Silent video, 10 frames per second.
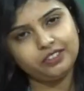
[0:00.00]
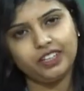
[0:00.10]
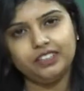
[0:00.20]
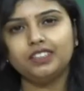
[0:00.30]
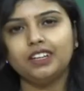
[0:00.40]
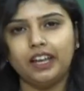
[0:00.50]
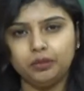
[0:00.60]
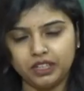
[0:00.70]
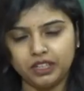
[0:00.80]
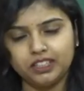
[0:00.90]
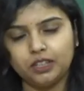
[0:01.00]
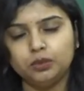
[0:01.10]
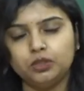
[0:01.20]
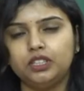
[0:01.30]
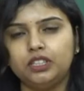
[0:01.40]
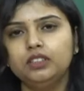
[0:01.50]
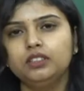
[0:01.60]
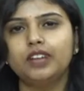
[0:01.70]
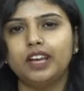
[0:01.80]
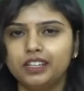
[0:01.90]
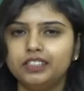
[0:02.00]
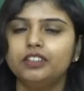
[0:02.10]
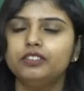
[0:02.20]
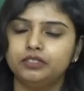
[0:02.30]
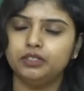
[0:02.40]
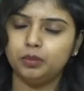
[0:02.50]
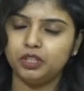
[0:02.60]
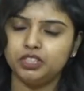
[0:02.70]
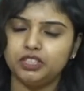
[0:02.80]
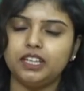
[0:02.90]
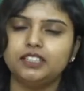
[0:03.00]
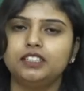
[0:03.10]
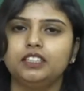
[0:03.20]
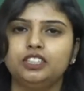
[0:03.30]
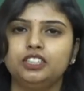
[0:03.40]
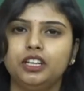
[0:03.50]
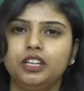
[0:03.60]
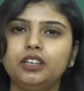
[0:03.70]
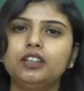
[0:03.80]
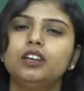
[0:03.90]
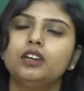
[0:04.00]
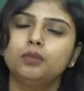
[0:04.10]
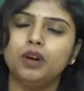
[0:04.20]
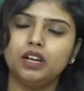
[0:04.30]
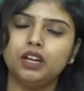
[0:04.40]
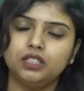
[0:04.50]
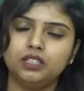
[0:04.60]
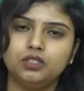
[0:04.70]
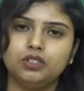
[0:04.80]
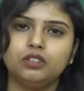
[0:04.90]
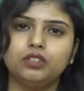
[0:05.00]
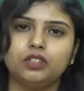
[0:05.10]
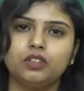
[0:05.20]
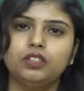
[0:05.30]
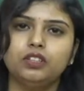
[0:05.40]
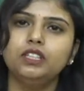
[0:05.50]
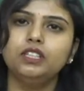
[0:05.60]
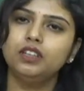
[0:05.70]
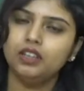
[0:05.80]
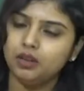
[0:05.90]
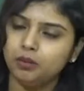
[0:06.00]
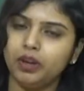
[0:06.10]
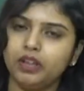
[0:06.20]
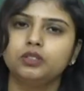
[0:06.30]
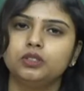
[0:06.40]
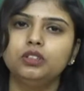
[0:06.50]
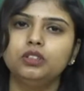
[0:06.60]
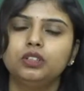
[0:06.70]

everyone, I am Nikita Murthy, Faculty of Information Science and Engineering, Maharaja Institute of Technology, Mysore.